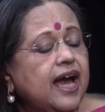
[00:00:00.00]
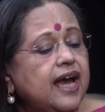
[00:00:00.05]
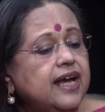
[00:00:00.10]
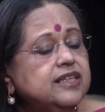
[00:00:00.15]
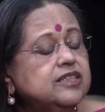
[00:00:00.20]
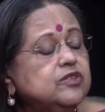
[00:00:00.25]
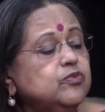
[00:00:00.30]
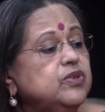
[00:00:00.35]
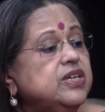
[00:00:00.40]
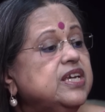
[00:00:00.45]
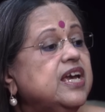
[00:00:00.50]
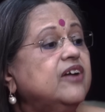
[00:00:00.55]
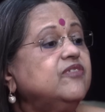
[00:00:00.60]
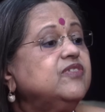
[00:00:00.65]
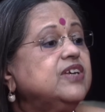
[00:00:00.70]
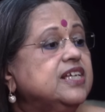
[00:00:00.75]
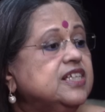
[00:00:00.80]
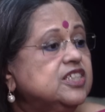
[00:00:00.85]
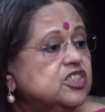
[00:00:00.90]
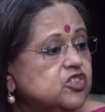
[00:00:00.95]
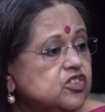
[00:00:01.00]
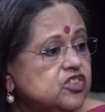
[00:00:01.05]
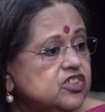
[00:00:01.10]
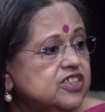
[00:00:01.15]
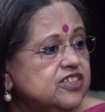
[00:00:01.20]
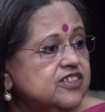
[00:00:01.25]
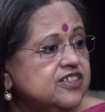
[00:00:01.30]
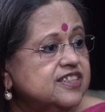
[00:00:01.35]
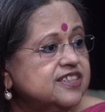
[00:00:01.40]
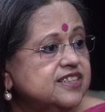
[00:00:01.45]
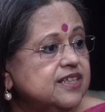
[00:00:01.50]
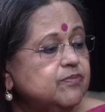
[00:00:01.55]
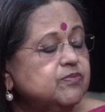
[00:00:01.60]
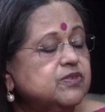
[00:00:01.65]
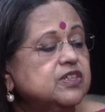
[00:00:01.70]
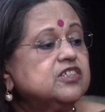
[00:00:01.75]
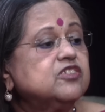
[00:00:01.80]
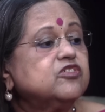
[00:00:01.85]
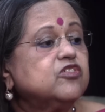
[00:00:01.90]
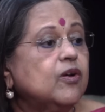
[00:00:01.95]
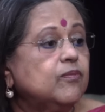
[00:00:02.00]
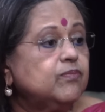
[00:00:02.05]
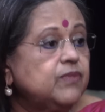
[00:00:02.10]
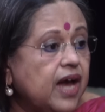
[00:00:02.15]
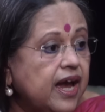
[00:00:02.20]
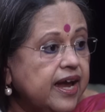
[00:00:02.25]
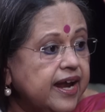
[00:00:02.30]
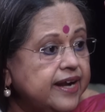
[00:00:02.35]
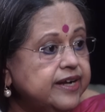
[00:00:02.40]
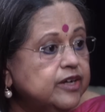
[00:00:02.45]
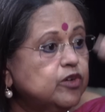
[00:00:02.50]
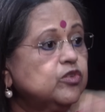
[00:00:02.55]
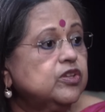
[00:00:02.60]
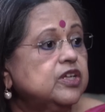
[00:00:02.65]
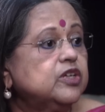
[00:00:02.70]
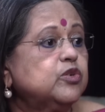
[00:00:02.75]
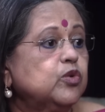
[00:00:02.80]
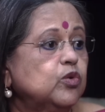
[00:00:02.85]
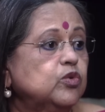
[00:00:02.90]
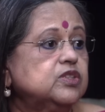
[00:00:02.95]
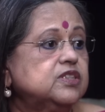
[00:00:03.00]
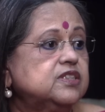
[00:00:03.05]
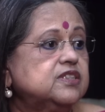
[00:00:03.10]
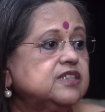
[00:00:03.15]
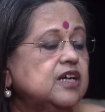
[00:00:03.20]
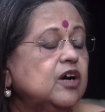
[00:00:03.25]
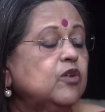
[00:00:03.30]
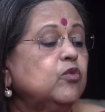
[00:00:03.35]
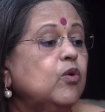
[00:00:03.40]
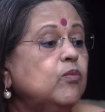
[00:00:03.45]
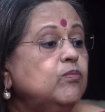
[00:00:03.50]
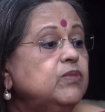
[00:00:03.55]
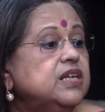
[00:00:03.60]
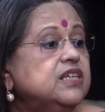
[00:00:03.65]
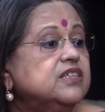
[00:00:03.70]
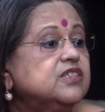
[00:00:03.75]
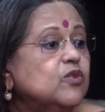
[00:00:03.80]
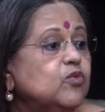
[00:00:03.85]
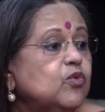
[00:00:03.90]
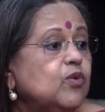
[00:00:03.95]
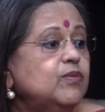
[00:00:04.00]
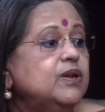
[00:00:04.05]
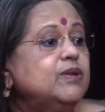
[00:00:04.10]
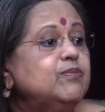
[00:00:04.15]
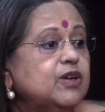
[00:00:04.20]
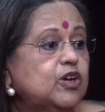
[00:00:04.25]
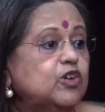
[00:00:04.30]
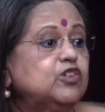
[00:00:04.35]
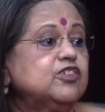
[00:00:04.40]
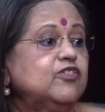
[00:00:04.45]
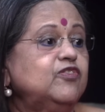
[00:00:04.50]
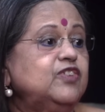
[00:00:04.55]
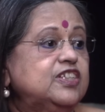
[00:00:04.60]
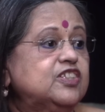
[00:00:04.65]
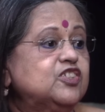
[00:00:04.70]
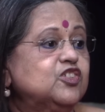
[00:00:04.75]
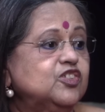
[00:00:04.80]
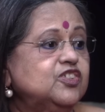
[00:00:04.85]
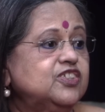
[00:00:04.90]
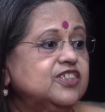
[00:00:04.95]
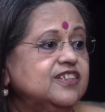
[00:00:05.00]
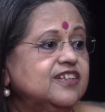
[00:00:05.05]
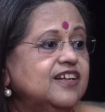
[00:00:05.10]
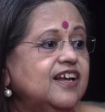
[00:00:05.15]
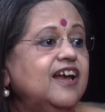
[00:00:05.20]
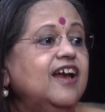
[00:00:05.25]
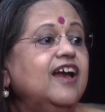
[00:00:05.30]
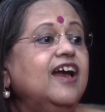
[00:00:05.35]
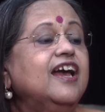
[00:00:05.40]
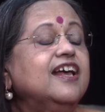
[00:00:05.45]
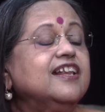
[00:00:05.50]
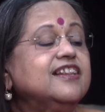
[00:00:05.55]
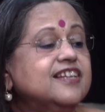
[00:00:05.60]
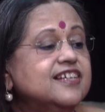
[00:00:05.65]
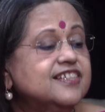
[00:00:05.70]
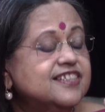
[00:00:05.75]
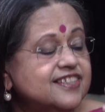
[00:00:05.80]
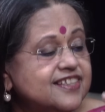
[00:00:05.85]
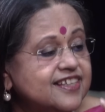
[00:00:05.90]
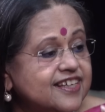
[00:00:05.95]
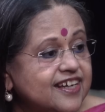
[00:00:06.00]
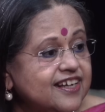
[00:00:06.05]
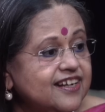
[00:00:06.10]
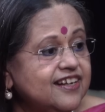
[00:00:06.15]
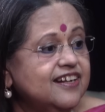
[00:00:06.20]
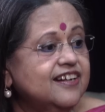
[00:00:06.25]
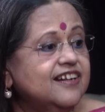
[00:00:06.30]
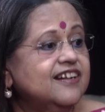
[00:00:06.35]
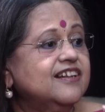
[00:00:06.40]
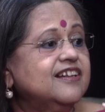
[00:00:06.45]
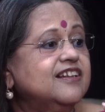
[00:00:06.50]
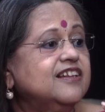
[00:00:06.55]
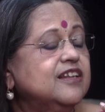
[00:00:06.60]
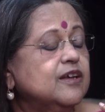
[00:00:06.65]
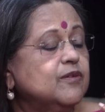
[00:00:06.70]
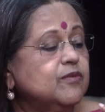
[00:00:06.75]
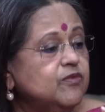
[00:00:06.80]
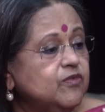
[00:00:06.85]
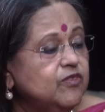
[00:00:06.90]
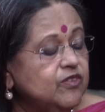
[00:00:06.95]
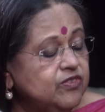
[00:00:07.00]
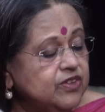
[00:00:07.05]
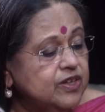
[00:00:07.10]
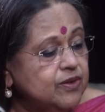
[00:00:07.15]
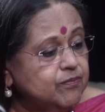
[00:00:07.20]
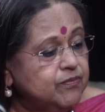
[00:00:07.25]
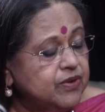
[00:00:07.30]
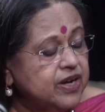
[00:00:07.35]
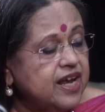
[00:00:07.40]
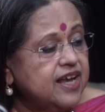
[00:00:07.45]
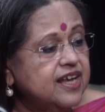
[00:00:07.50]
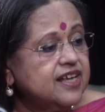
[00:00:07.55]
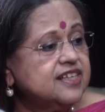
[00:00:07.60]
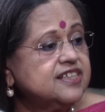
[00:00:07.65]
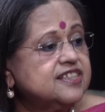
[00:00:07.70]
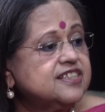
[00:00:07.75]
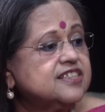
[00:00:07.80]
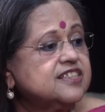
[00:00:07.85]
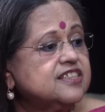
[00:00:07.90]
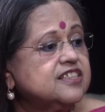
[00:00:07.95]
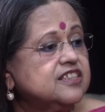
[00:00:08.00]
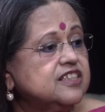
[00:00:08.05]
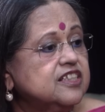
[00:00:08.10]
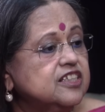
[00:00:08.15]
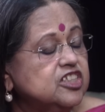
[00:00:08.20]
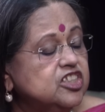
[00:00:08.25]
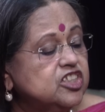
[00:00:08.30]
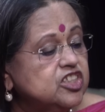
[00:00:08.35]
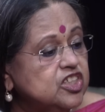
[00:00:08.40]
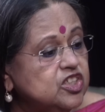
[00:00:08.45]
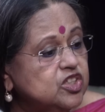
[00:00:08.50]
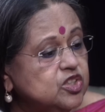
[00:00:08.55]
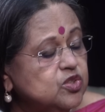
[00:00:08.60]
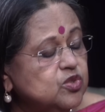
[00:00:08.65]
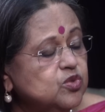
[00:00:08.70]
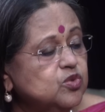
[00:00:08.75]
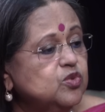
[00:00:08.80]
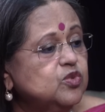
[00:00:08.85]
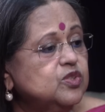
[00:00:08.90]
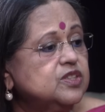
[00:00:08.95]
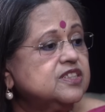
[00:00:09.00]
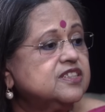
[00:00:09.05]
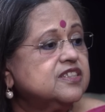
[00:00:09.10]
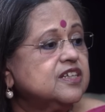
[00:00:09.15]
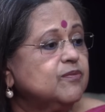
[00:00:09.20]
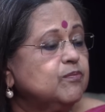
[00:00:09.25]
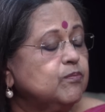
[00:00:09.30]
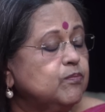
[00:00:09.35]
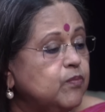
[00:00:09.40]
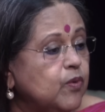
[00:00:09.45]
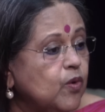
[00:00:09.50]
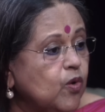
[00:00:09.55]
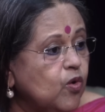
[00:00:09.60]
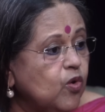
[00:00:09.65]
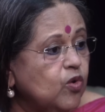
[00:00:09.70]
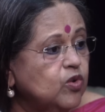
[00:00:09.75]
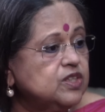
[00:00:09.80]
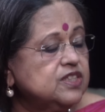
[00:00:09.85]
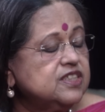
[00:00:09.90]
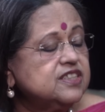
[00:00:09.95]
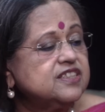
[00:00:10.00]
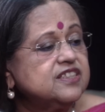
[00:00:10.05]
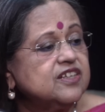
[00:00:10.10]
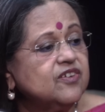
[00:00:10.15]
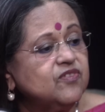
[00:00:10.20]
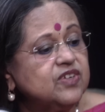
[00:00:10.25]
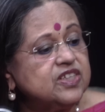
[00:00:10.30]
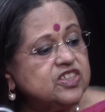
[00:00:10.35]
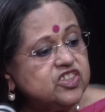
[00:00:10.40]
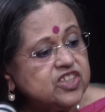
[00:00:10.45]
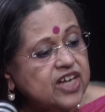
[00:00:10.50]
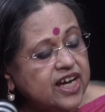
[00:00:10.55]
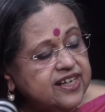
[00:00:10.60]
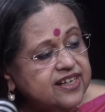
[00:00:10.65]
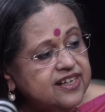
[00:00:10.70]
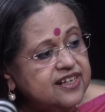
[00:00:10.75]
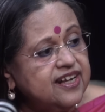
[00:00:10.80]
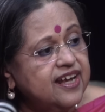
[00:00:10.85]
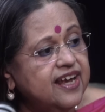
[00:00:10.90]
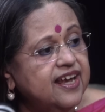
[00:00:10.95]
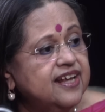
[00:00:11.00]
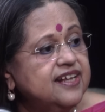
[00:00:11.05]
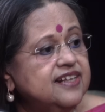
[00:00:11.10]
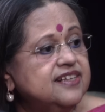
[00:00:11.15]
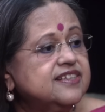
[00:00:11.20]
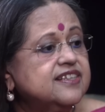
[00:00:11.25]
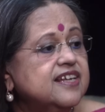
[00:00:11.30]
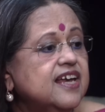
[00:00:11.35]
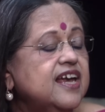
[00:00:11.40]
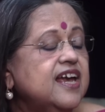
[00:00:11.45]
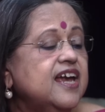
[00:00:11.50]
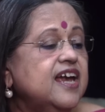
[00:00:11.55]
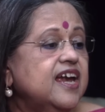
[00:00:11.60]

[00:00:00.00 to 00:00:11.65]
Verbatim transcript: And we have estrogen receptors from the head to the toes. A woman is a woman because of estrogen. The skin, the, the breasts, the tissues, the bones, the vaginal health,